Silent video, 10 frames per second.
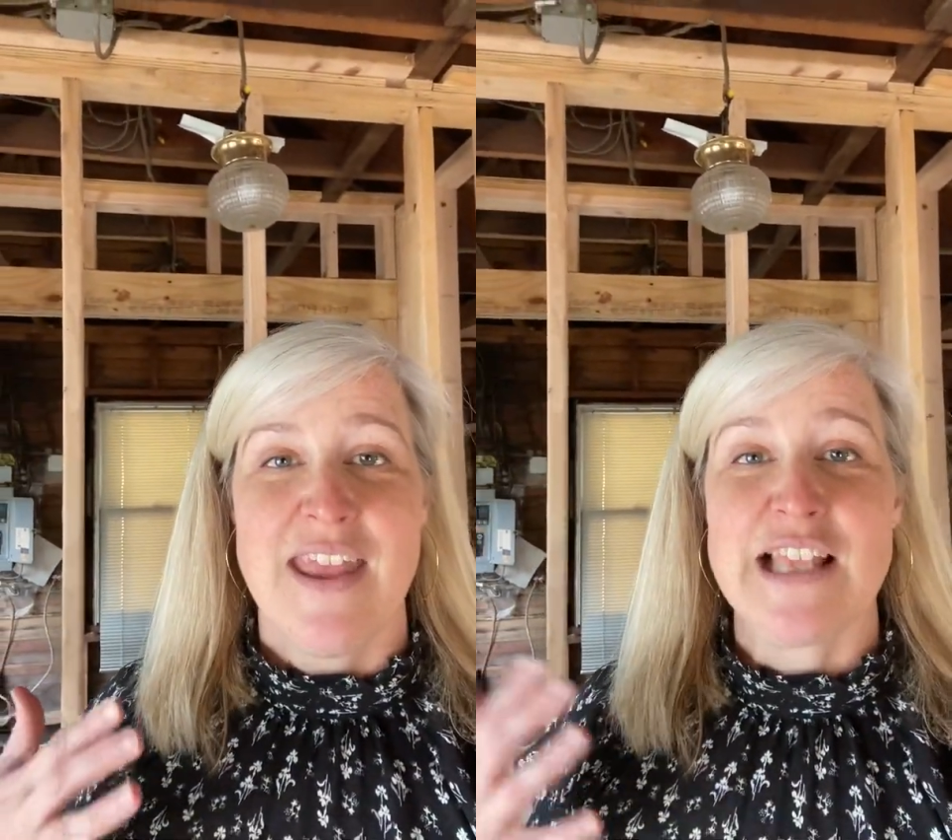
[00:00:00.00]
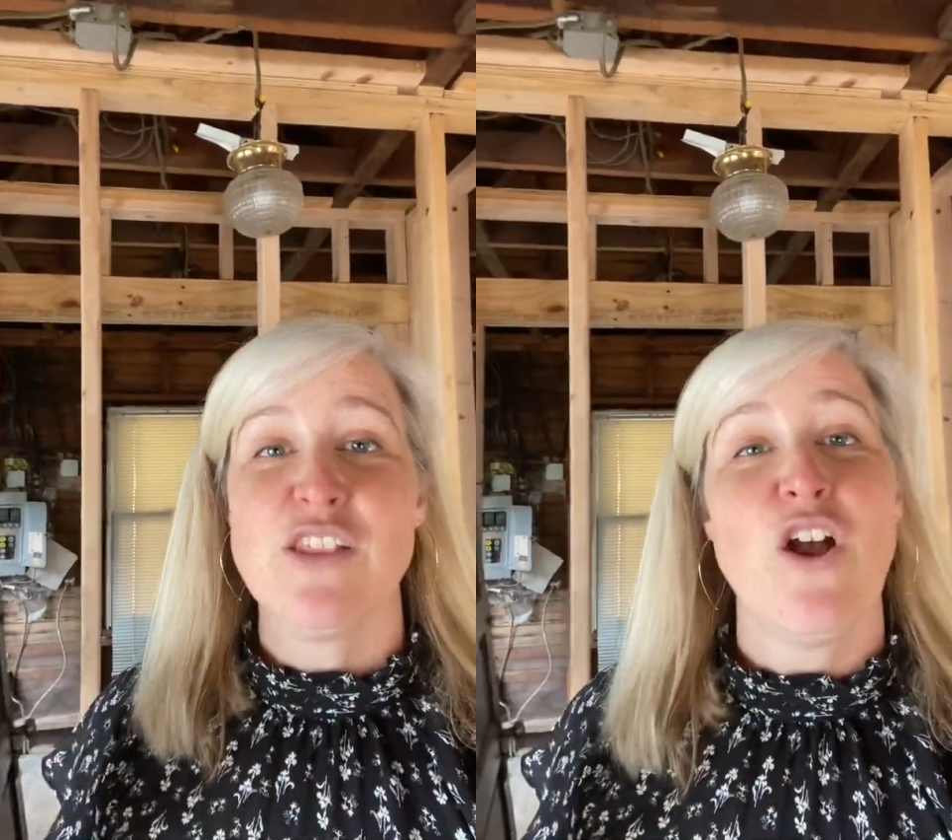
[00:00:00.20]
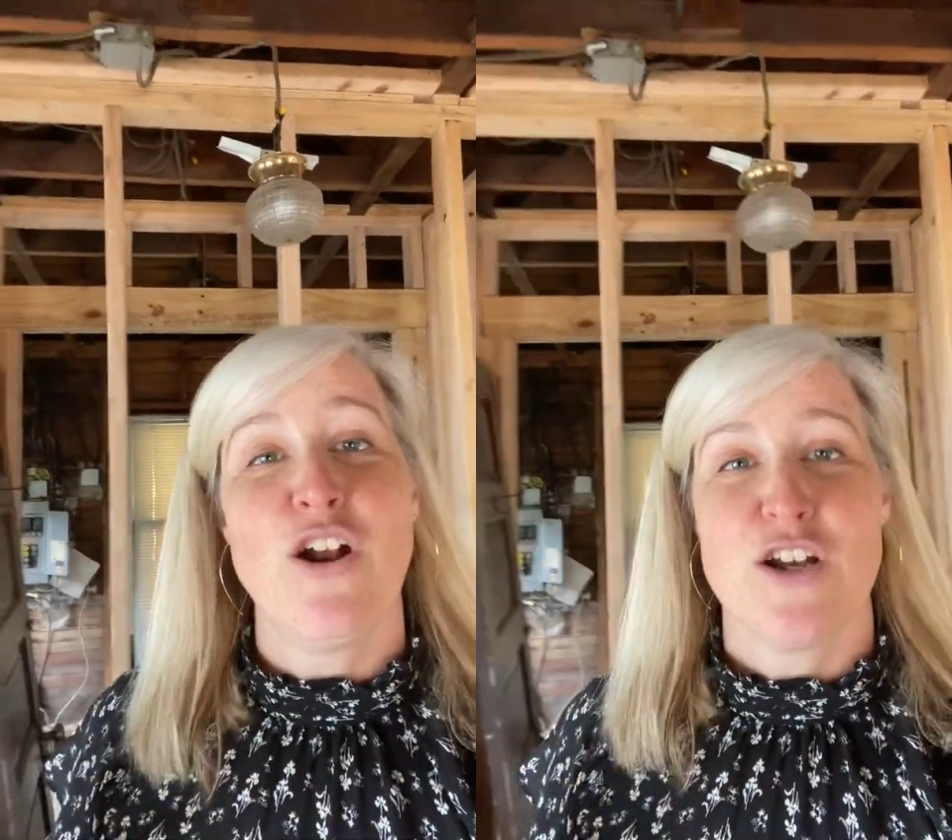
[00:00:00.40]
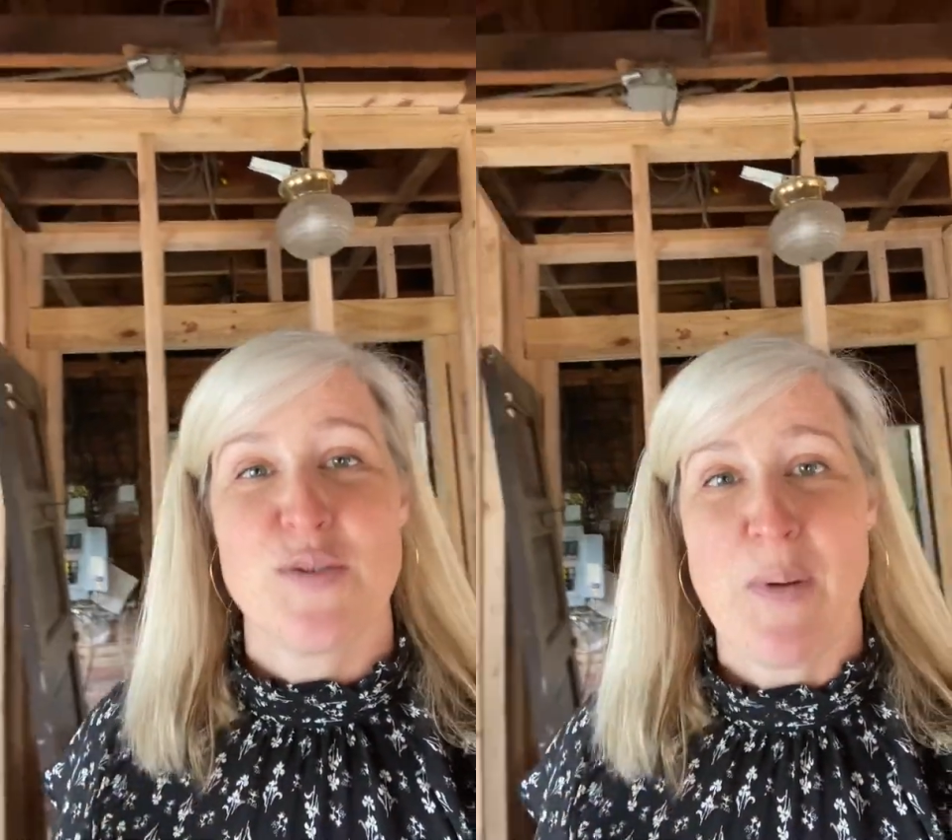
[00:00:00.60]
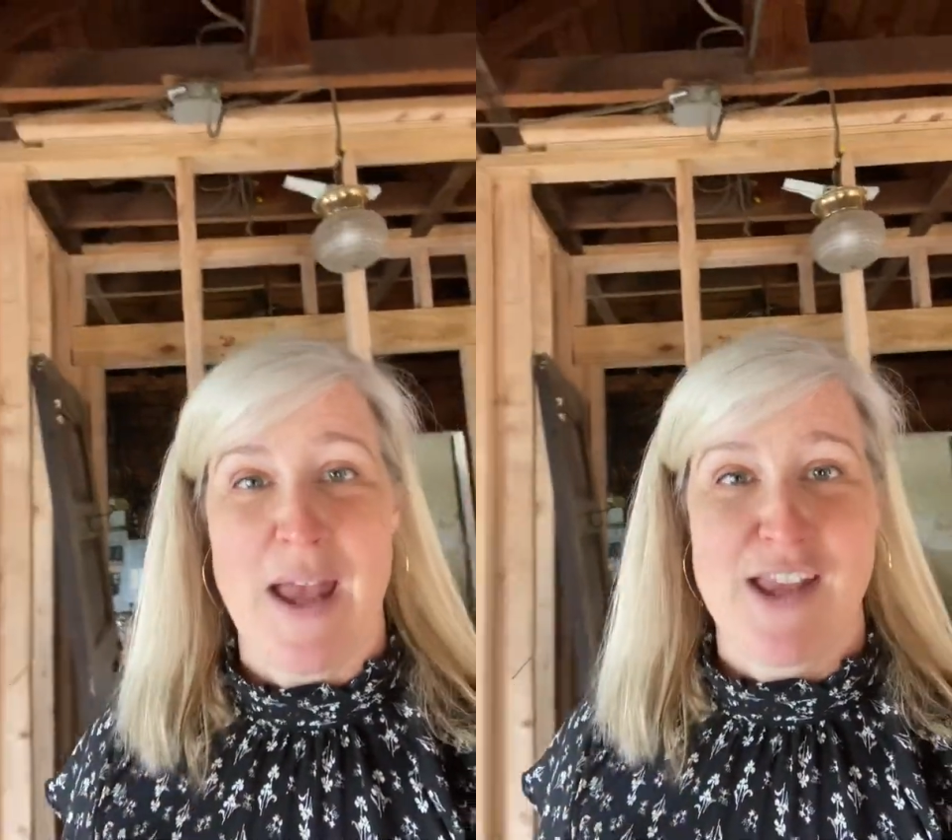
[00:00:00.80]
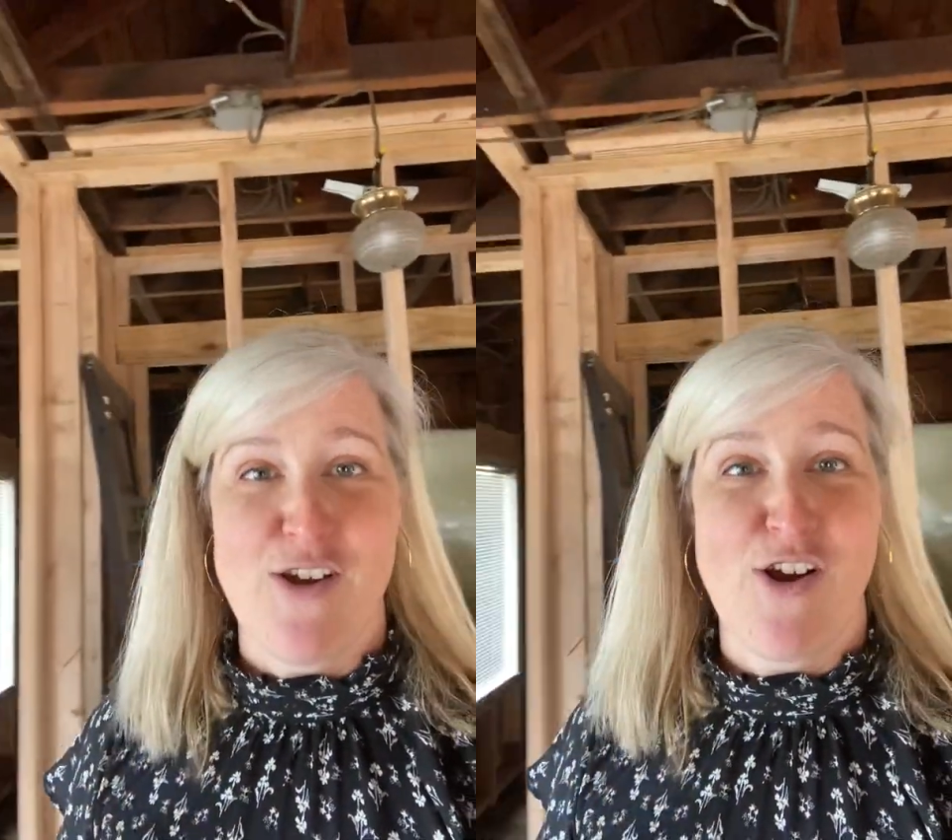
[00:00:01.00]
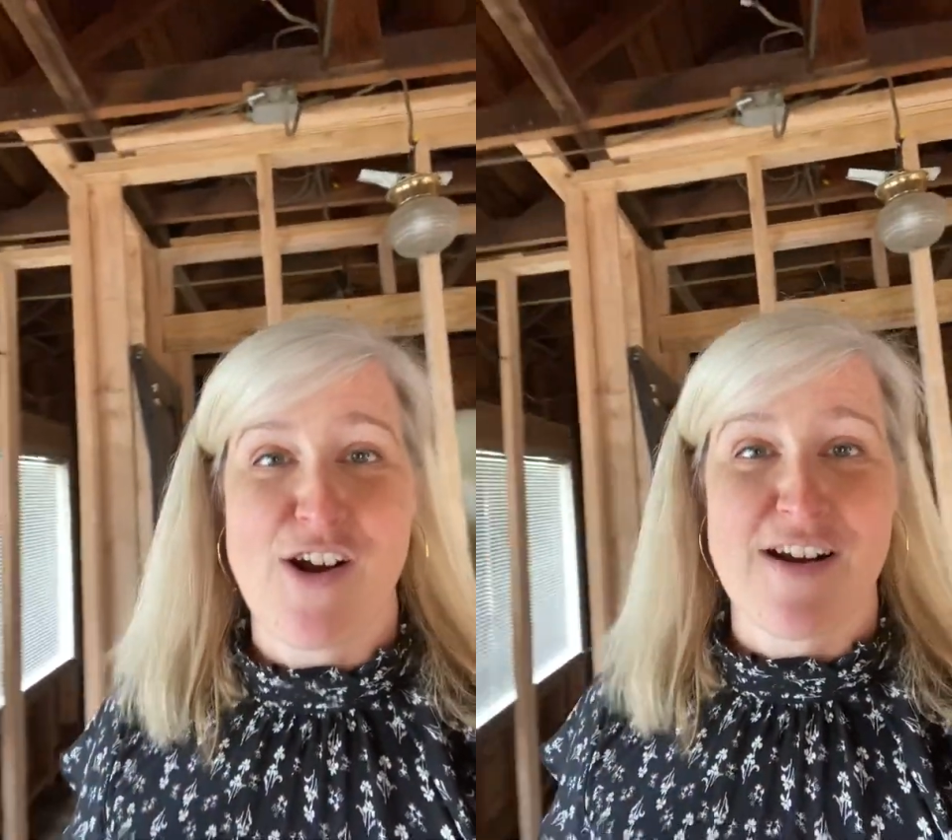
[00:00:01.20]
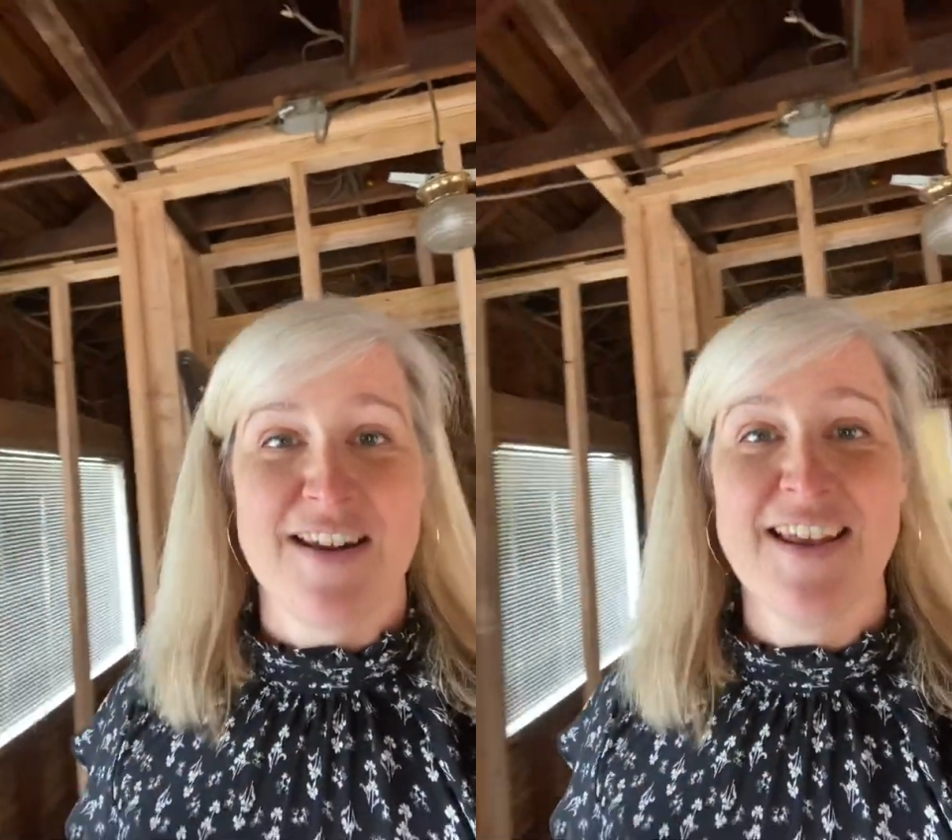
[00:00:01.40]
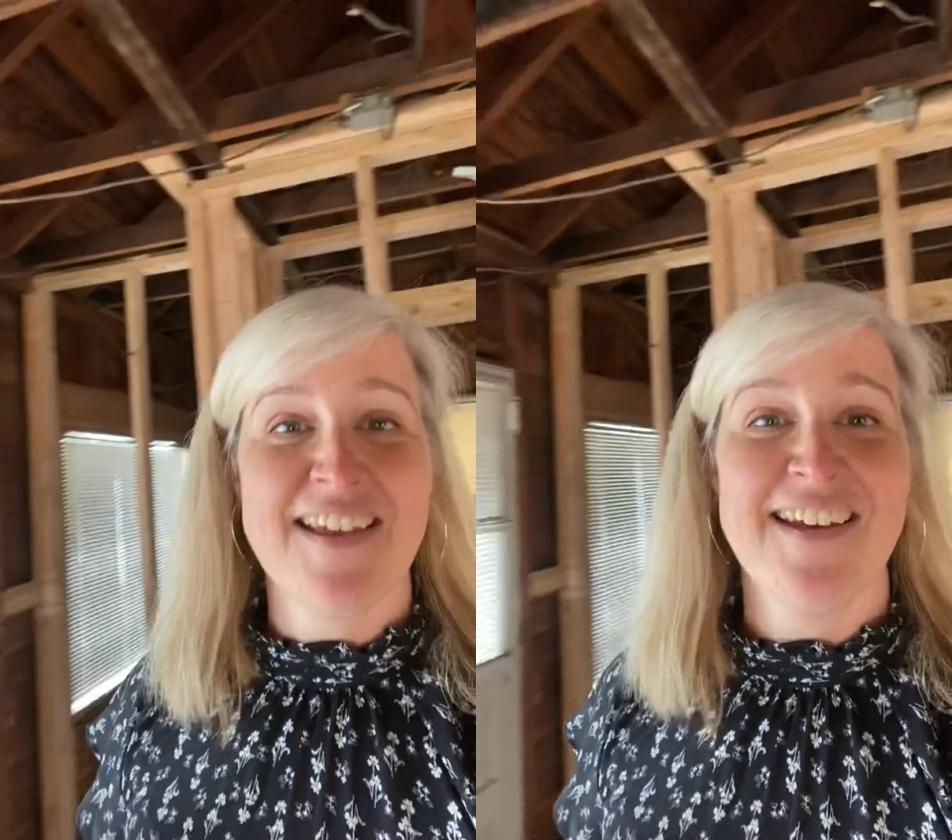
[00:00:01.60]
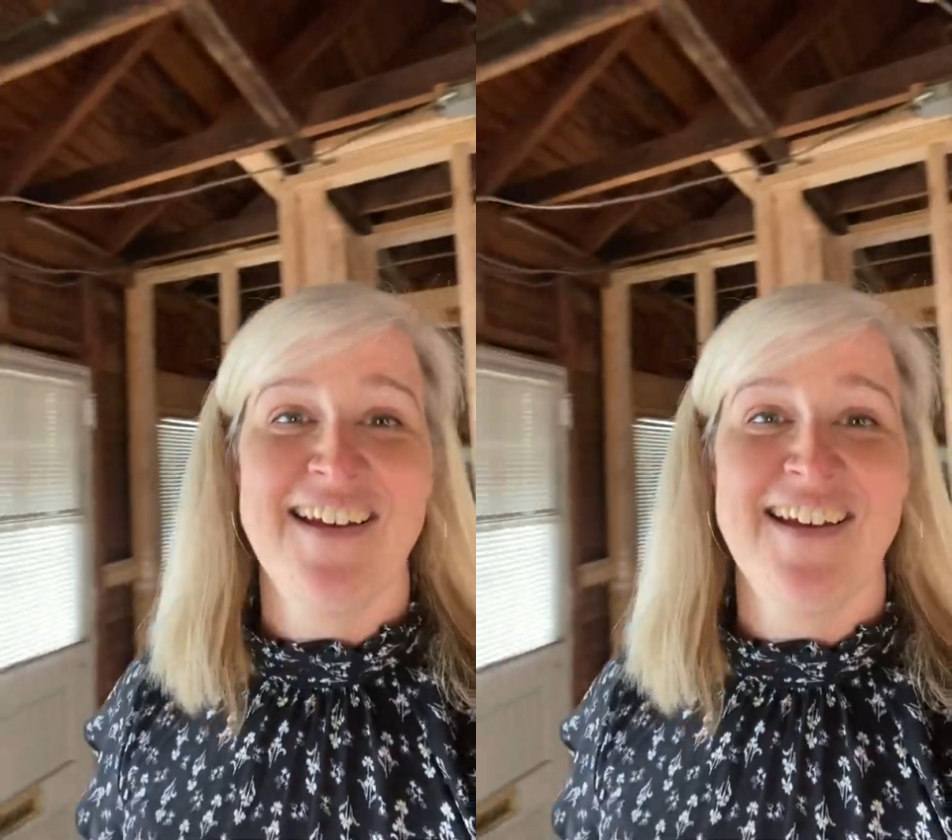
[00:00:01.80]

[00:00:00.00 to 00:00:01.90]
a large backyard